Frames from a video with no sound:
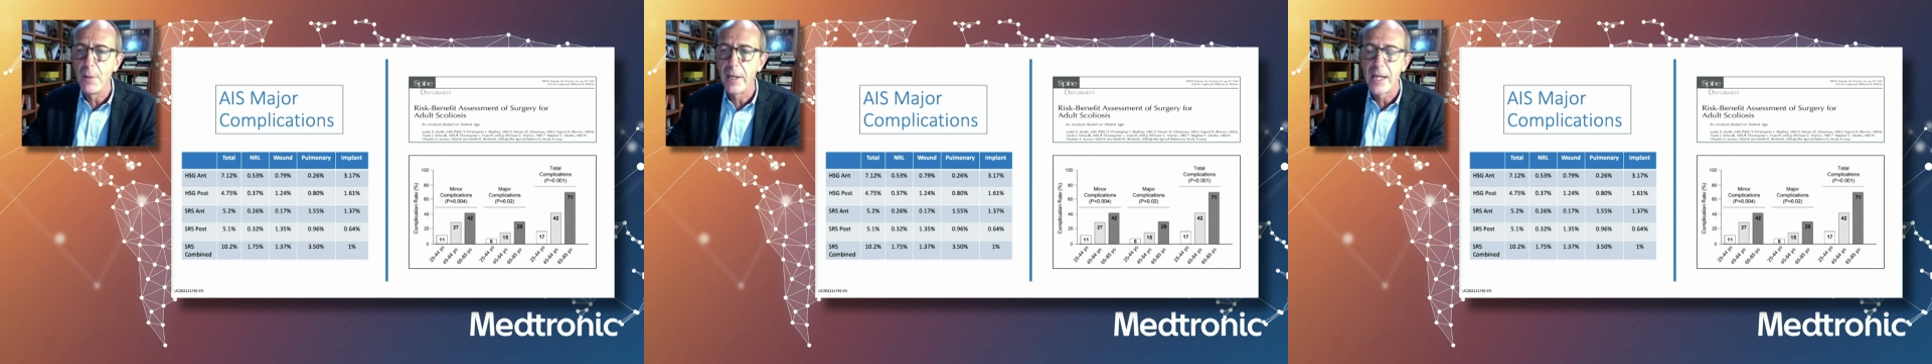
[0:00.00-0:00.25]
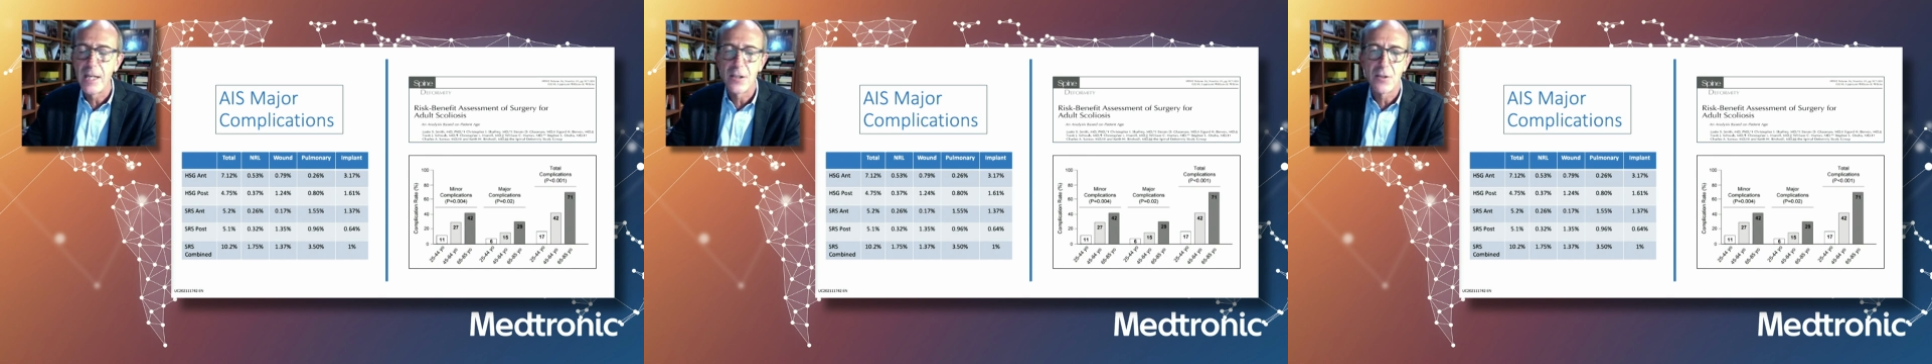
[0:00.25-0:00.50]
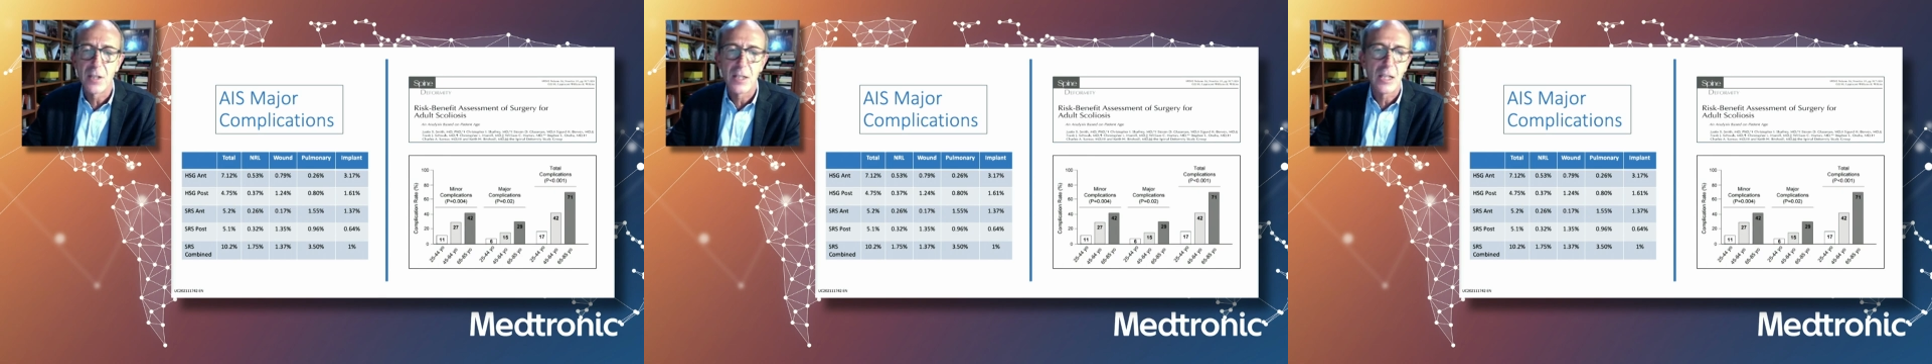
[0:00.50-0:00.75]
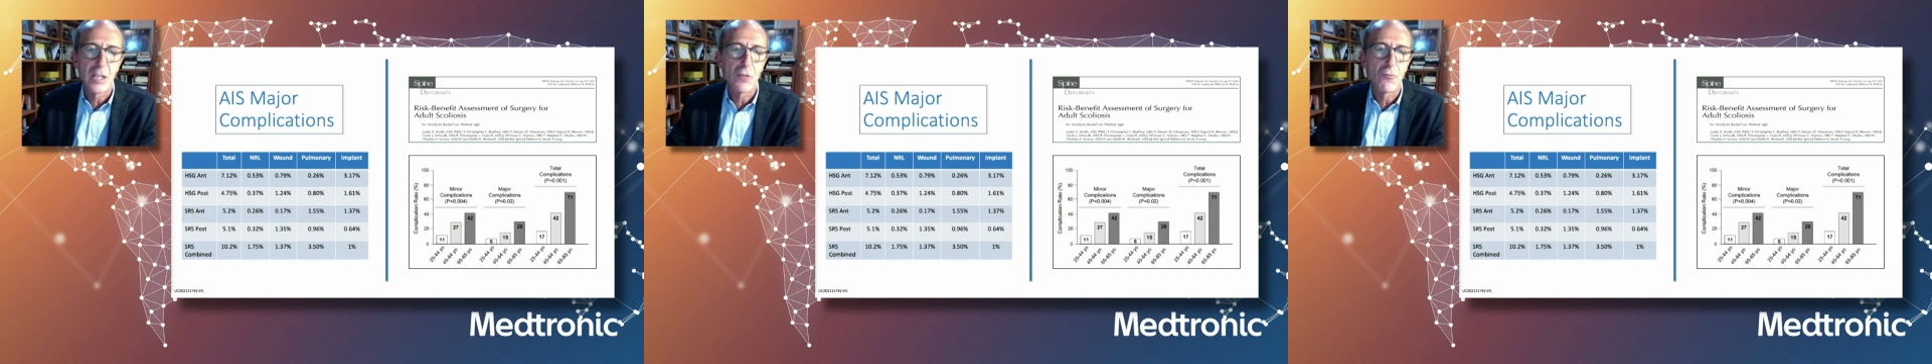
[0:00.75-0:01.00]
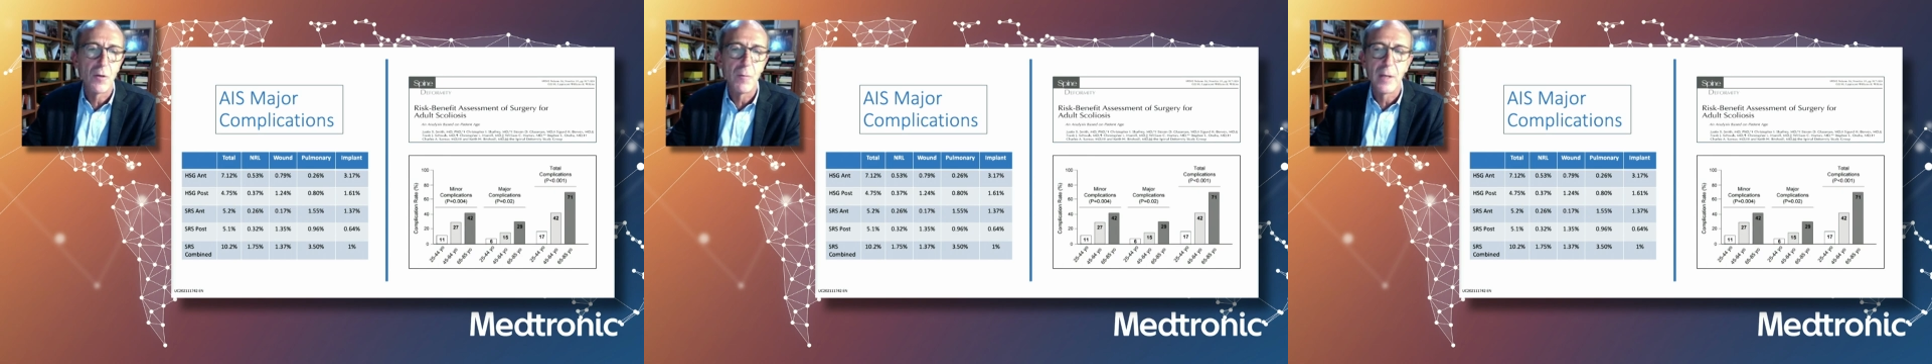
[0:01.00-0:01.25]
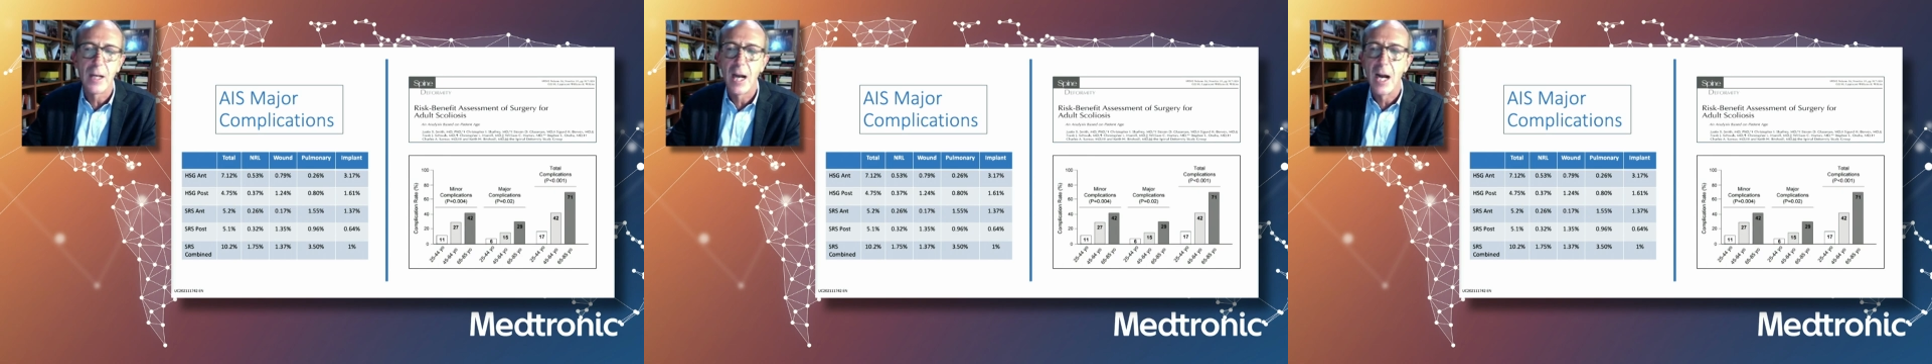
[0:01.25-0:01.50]
complications is
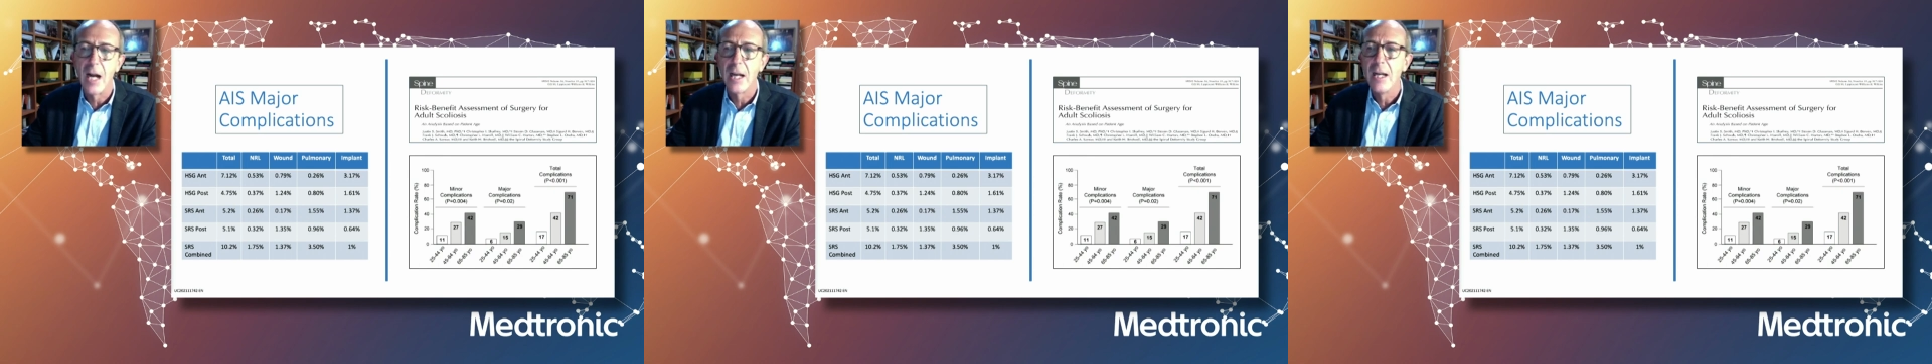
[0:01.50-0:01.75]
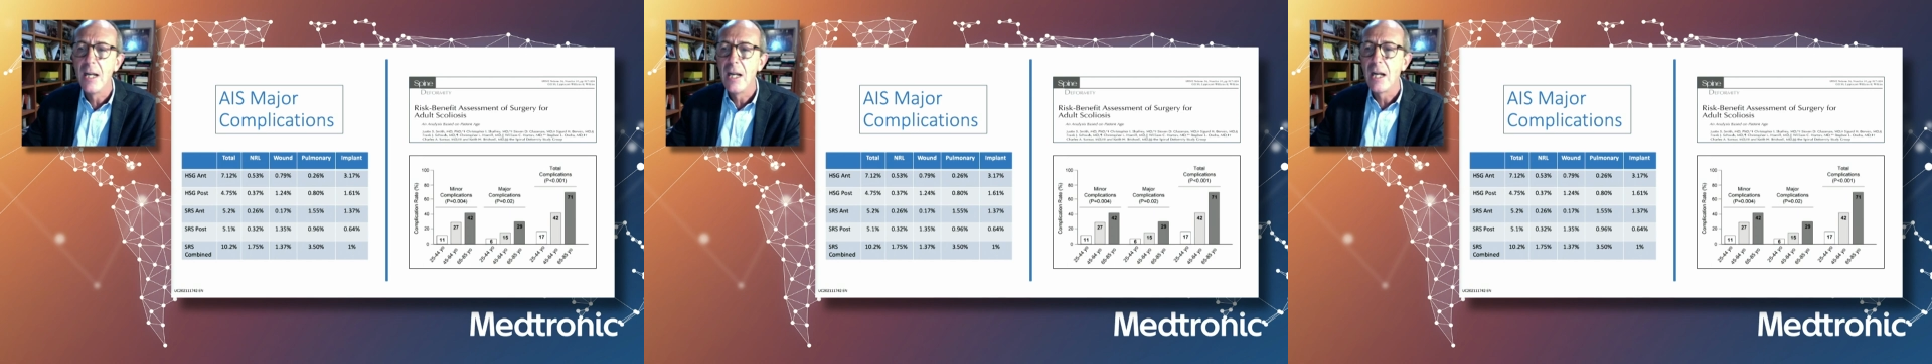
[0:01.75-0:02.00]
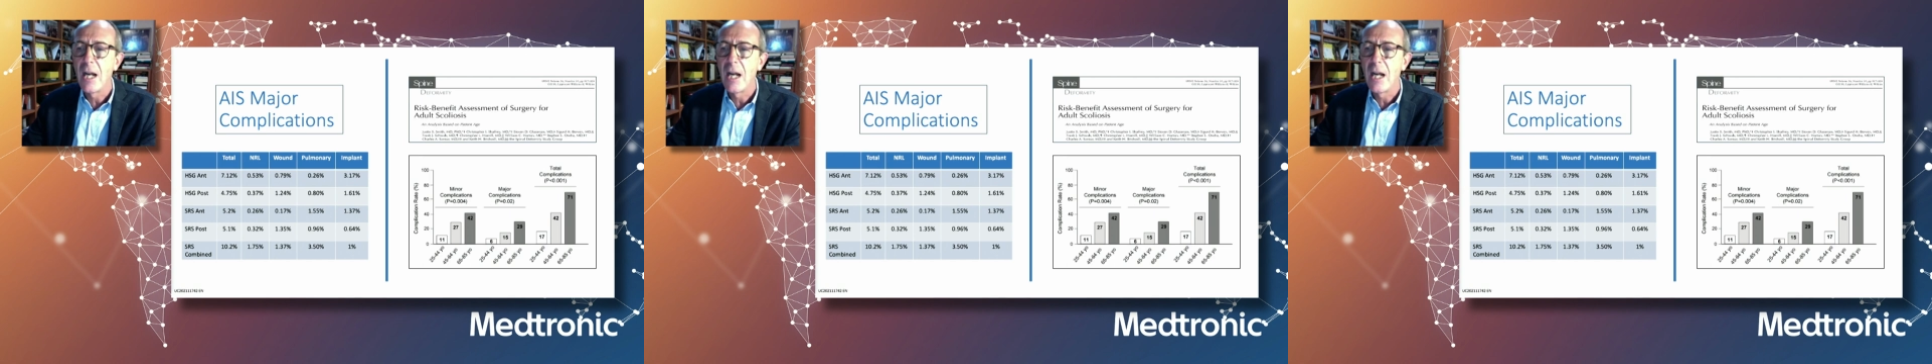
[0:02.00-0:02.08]
extremely high,